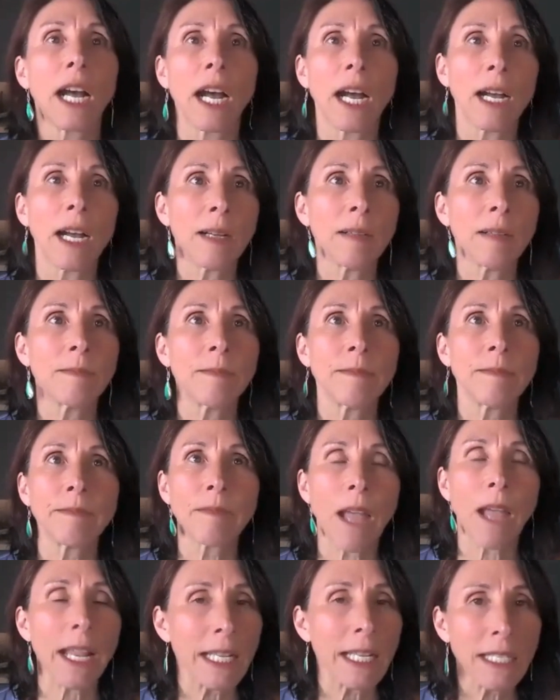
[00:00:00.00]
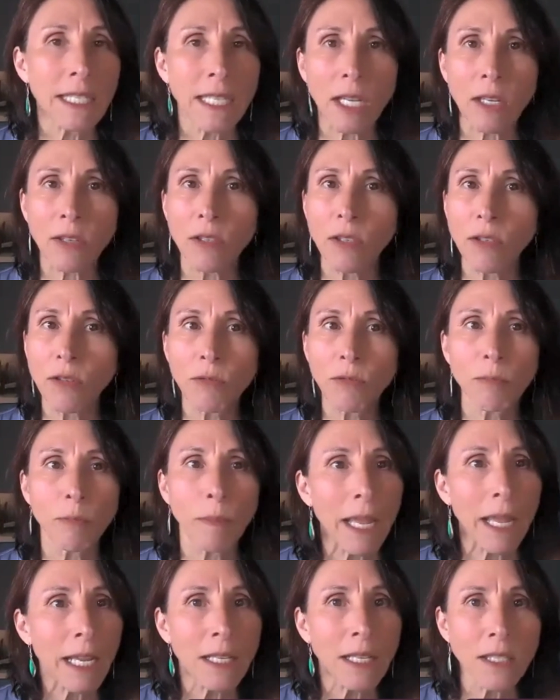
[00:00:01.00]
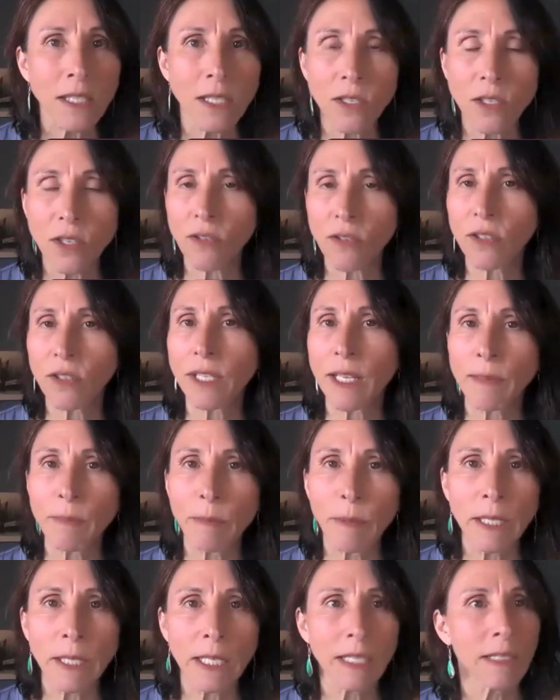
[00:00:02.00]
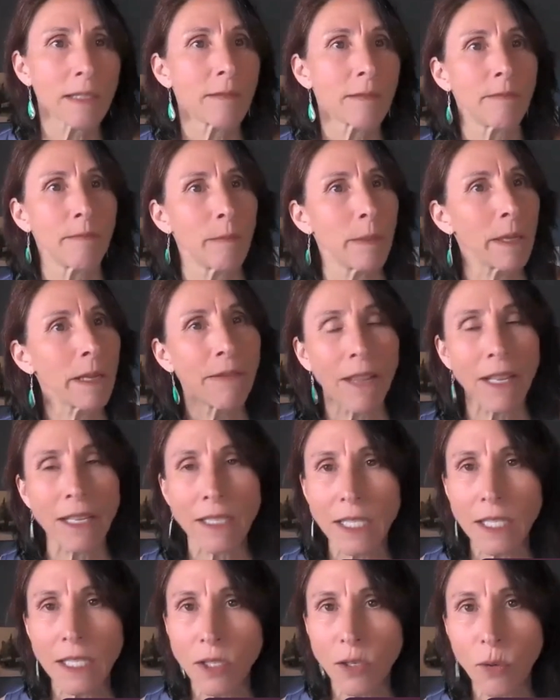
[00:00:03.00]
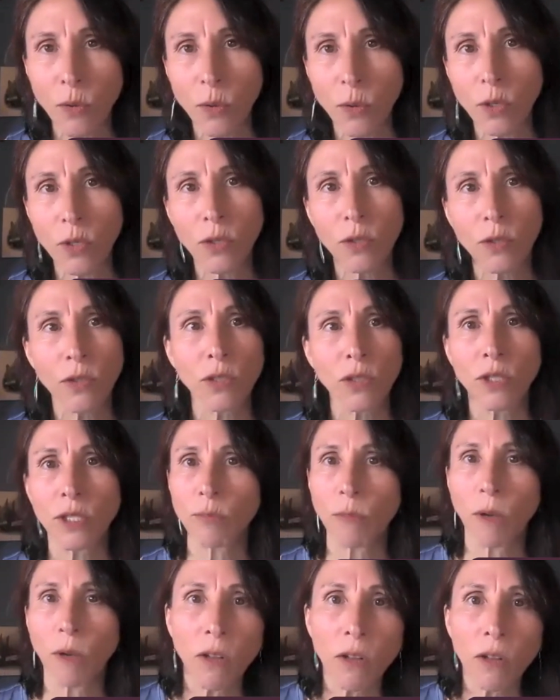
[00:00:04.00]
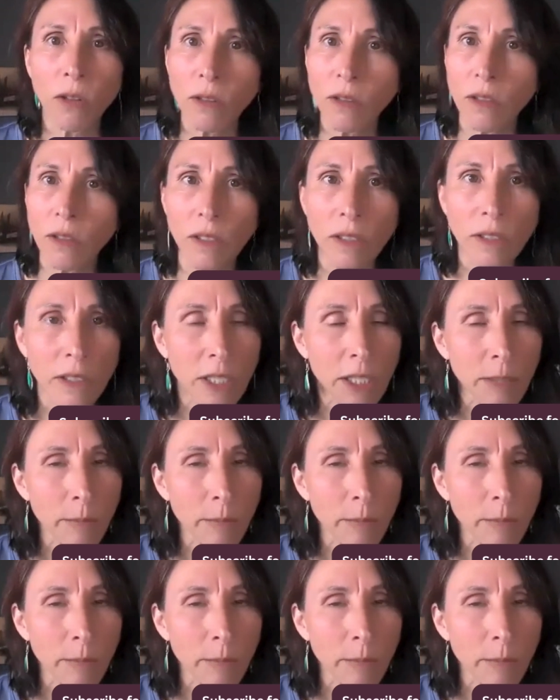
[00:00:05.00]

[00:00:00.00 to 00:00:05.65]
I can tell you, banks, insurance companies, big fancy stores, small